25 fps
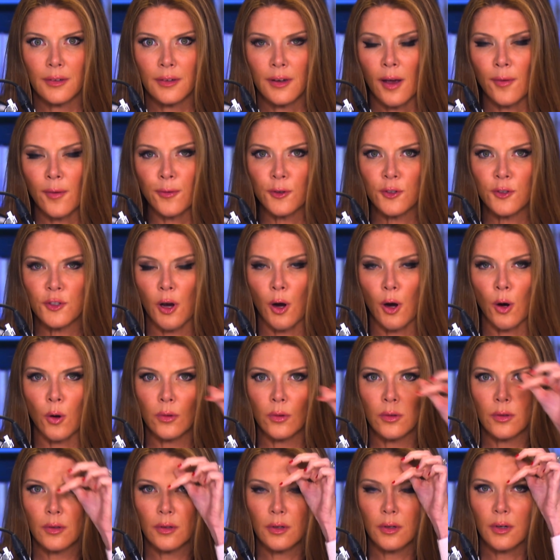Not for Joe,
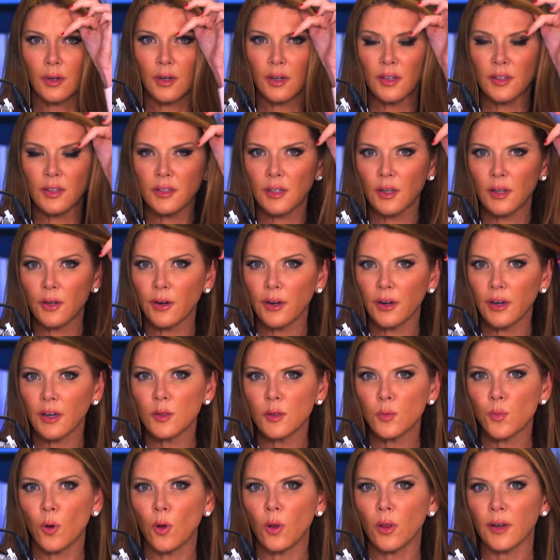considering
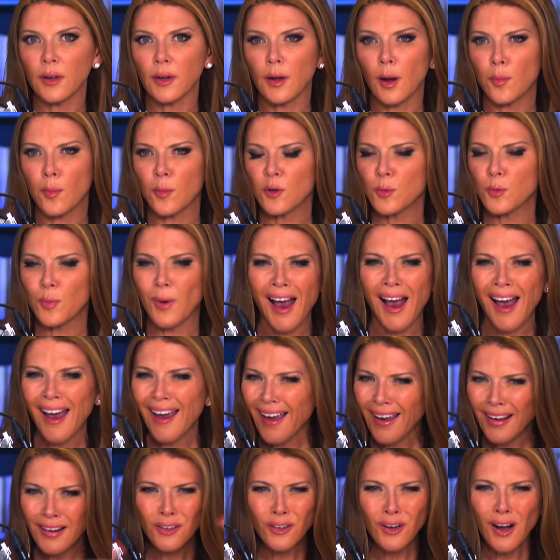his polling numbers, but I
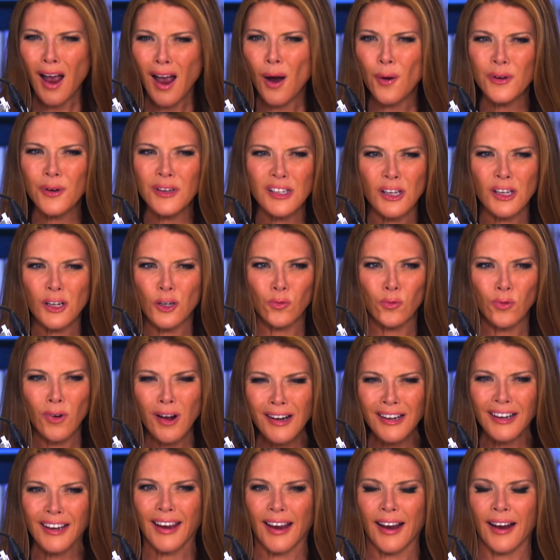don't know how he's going to run
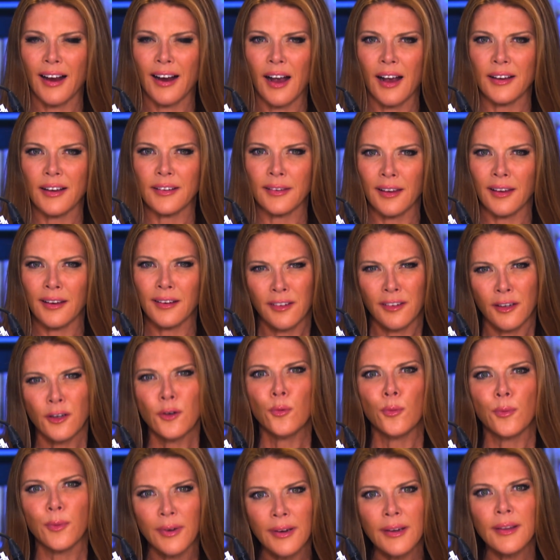again, guys. Like, do
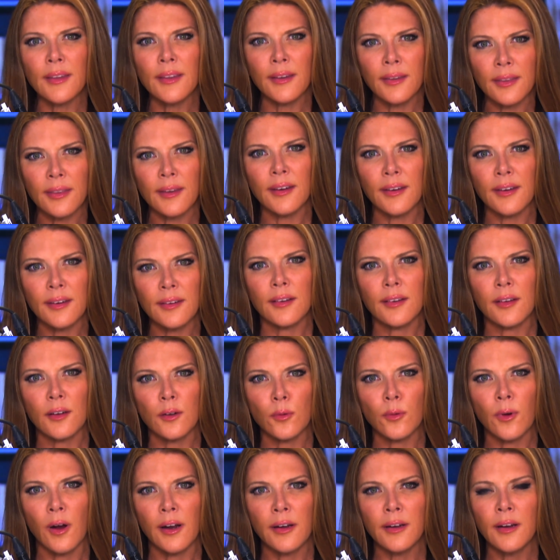you really think he's going to
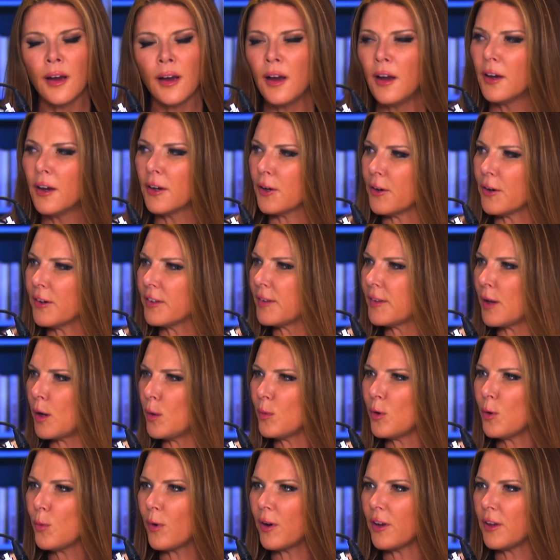run? Curious, tell
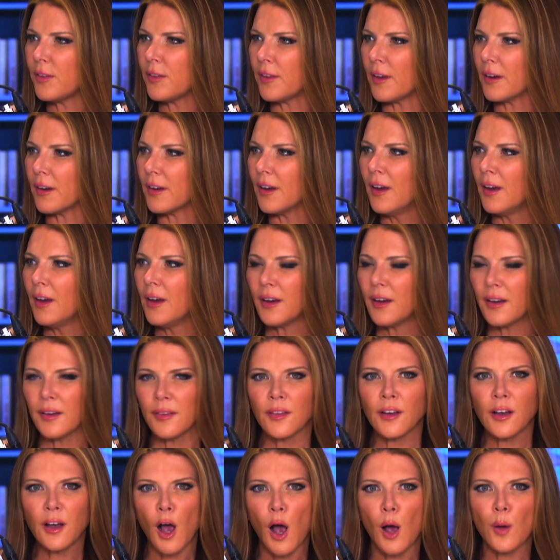me what you think in
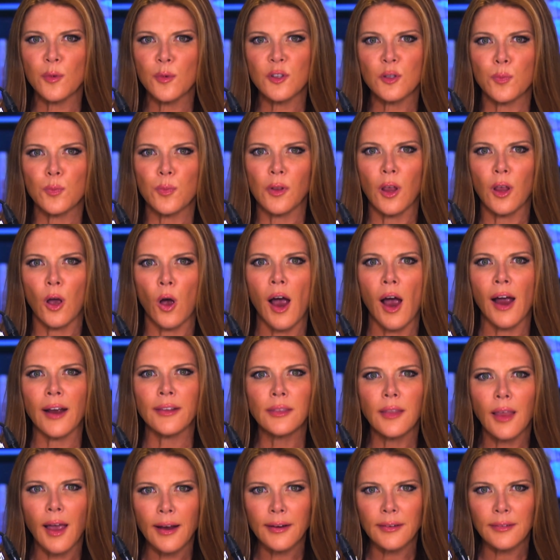the comments below.
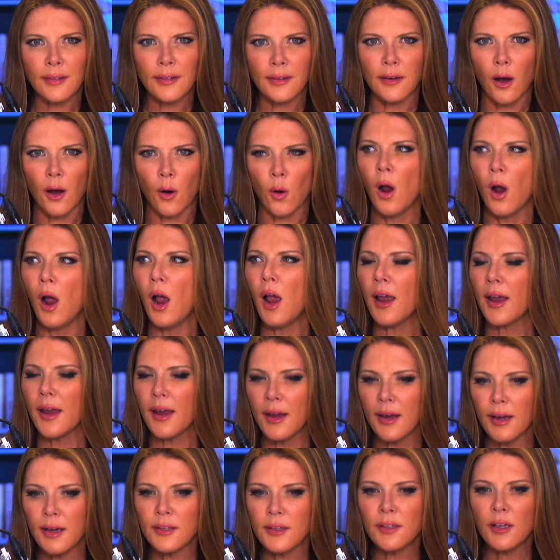I'd like to know,
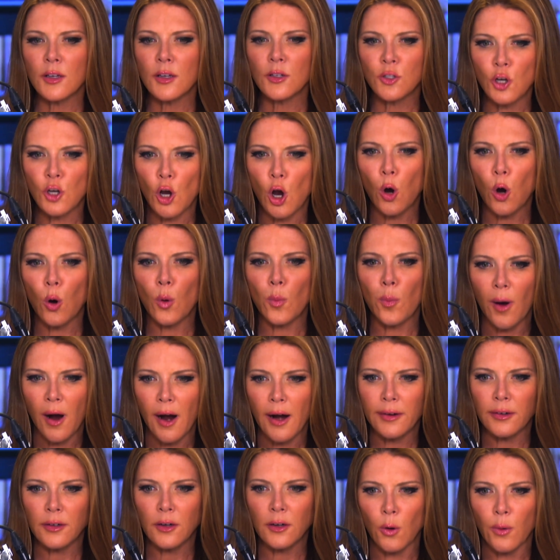is Joe
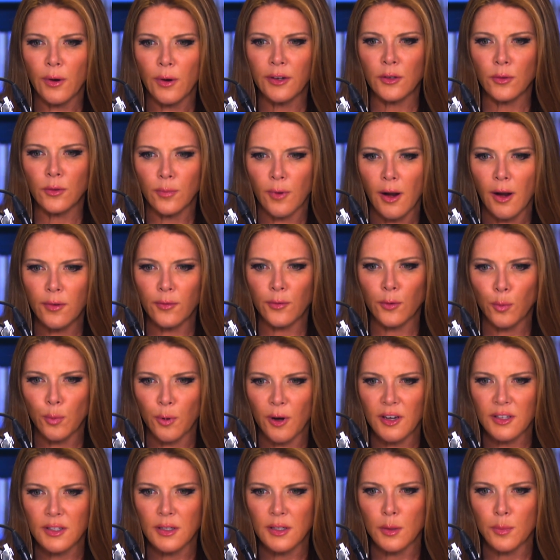Biden going to run for
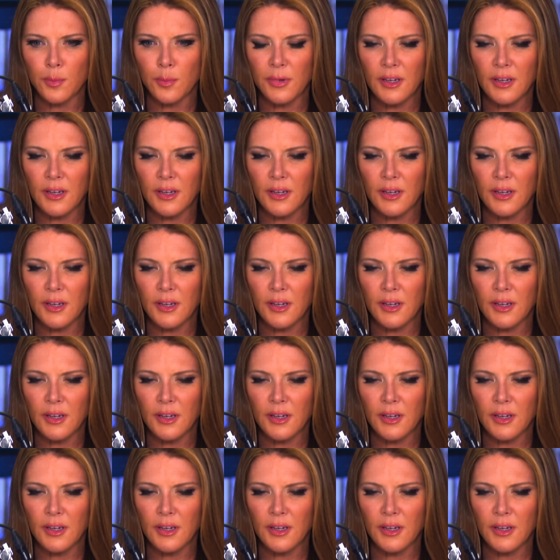president?